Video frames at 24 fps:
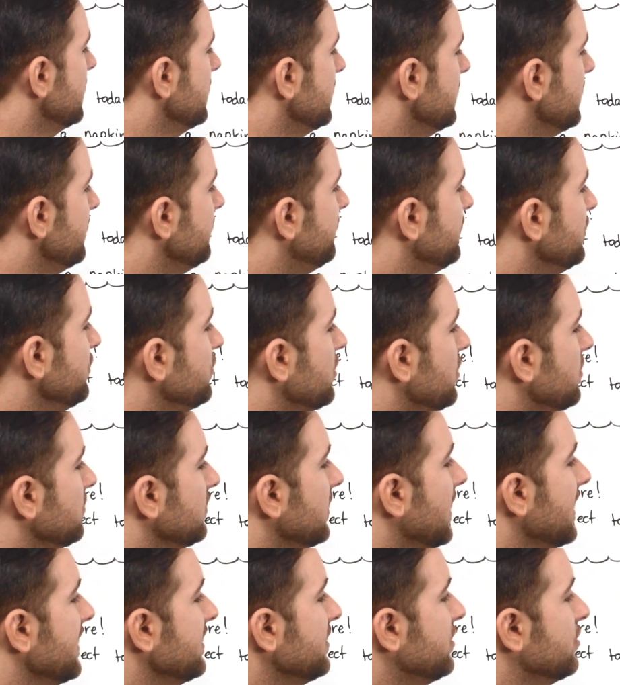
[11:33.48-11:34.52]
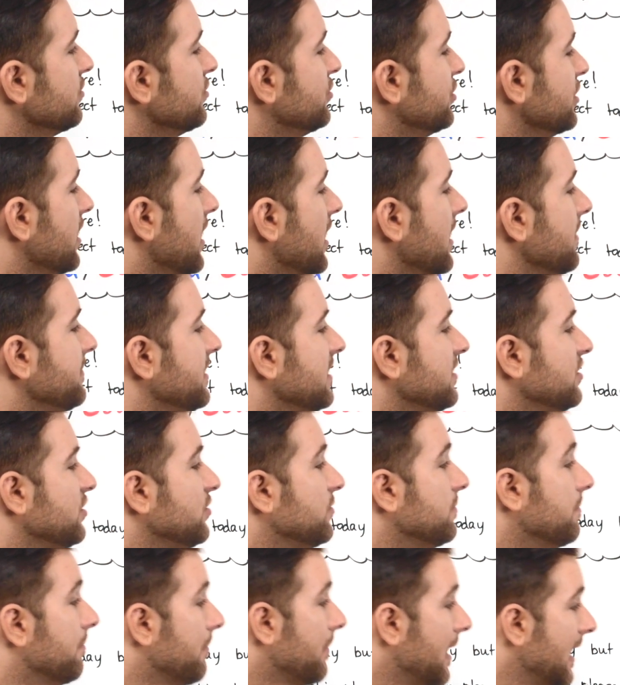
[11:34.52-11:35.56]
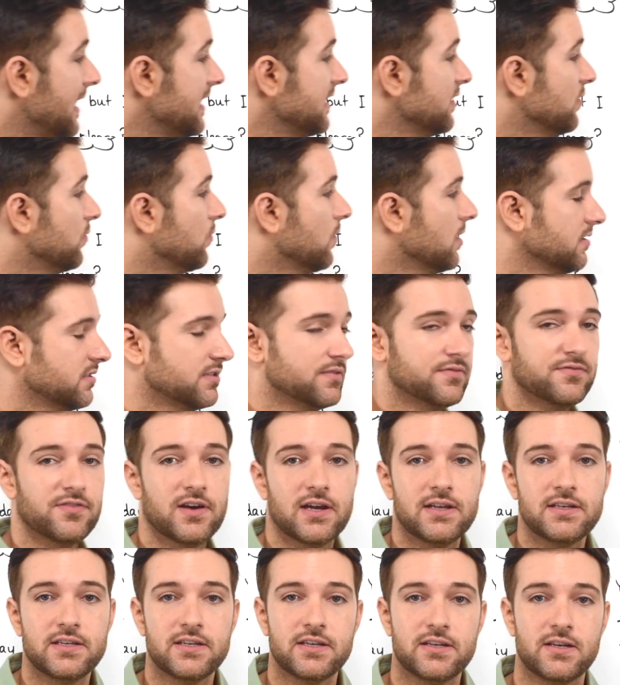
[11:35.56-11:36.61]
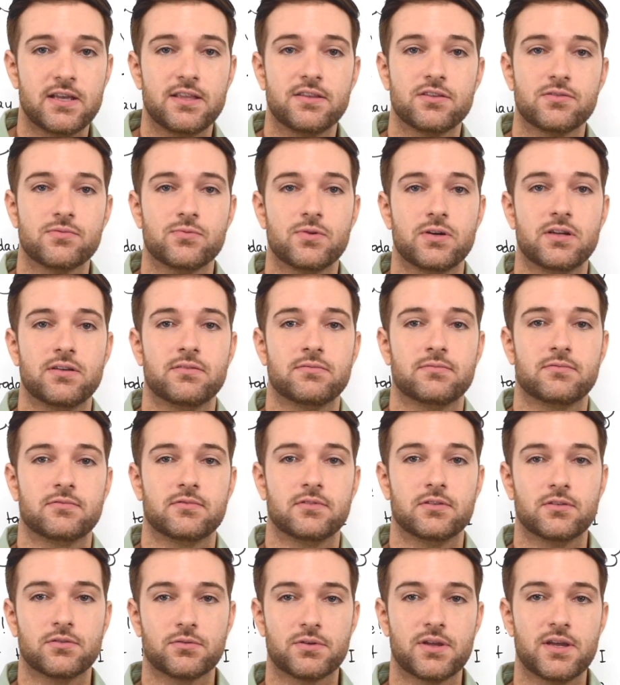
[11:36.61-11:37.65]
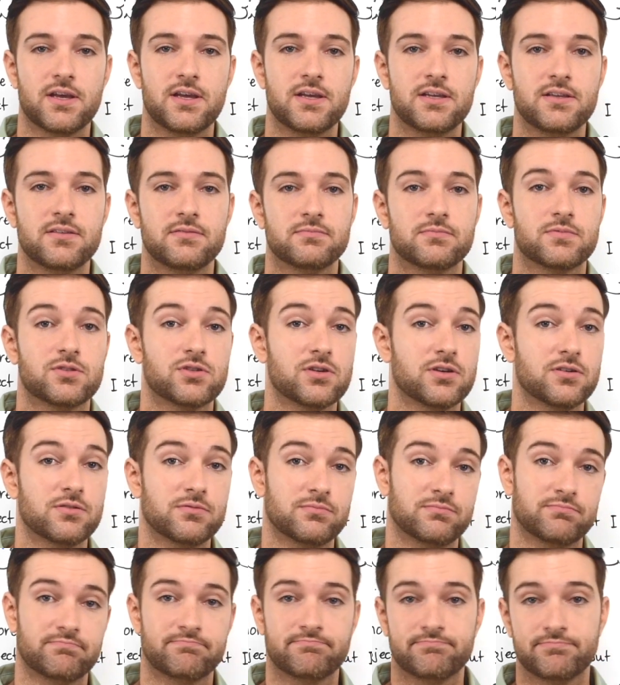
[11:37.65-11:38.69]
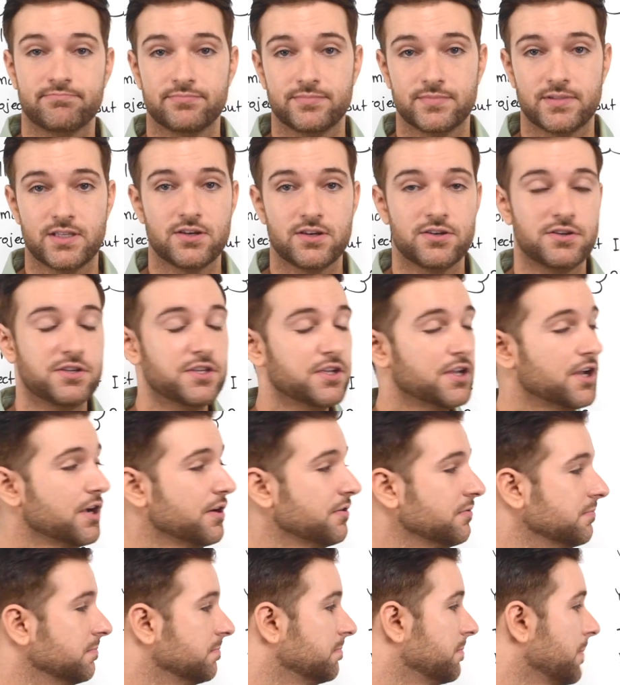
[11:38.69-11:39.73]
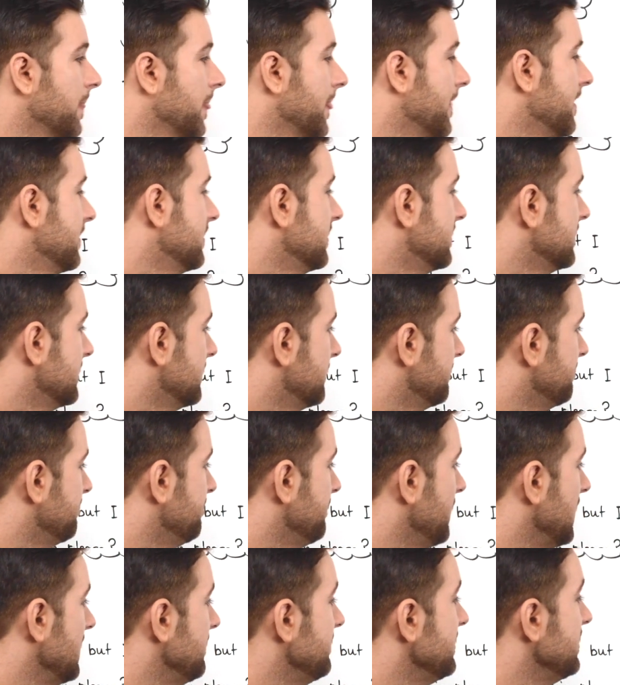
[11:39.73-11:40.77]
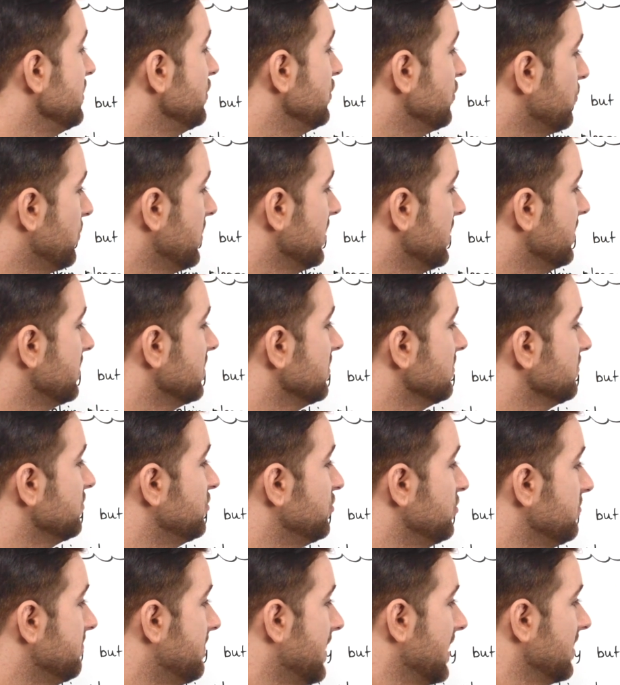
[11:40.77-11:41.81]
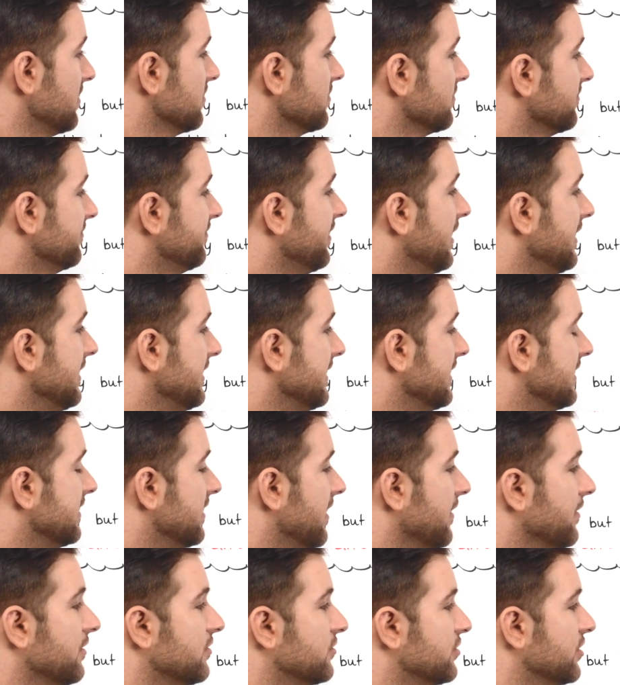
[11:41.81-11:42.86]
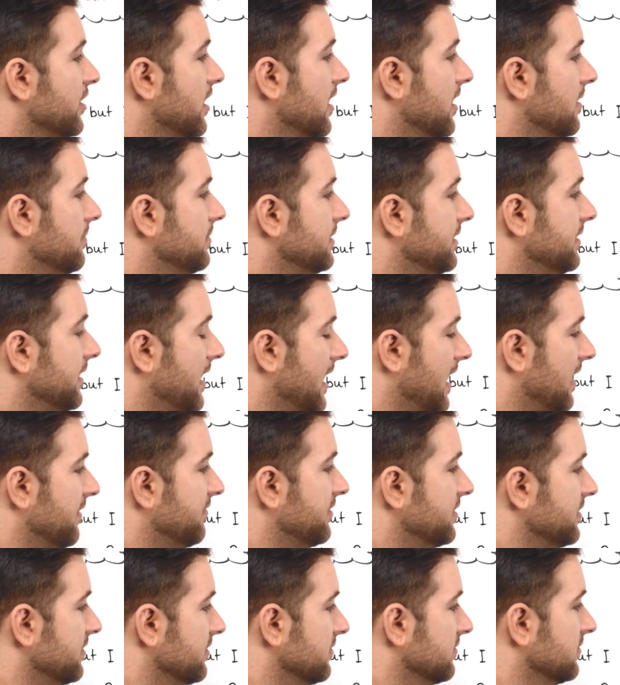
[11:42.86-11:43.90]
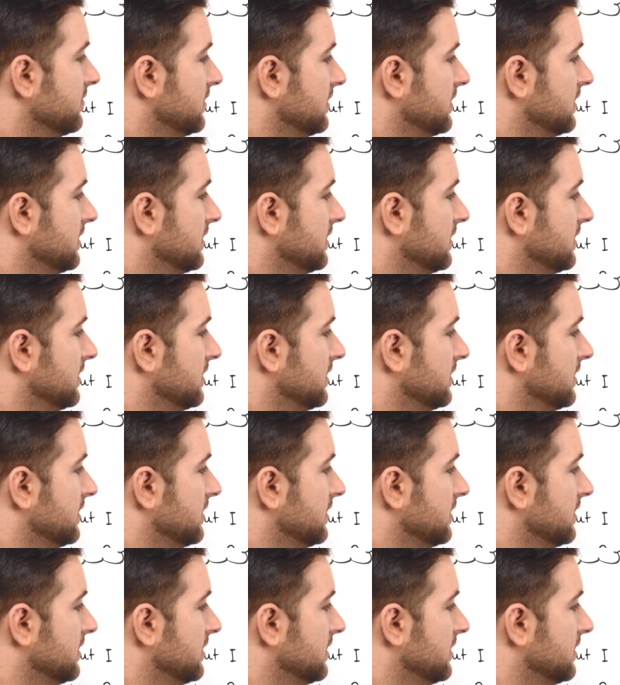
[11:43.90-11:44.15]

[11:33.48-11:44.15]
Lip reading: If you don't like your job, then you might want to find another one. Okay, so there you go. Maybe you will do better finding another job and having